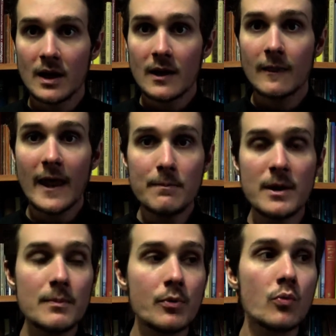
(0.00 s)
Lay
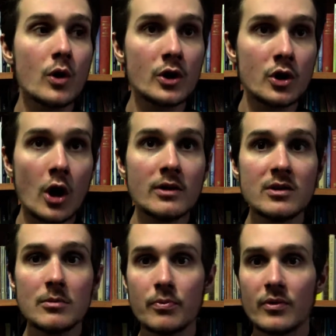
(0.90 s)
people were not
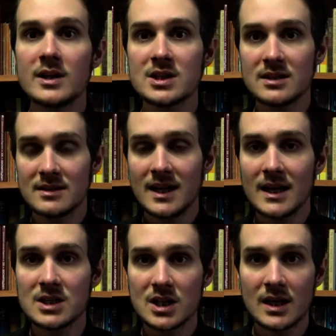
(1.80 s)
to preach and
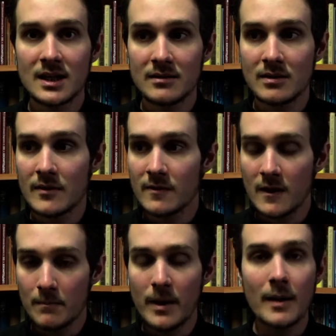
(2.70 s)
teach in the
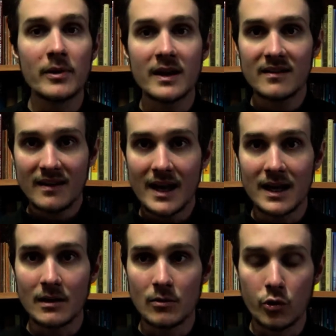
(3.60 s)
public setting.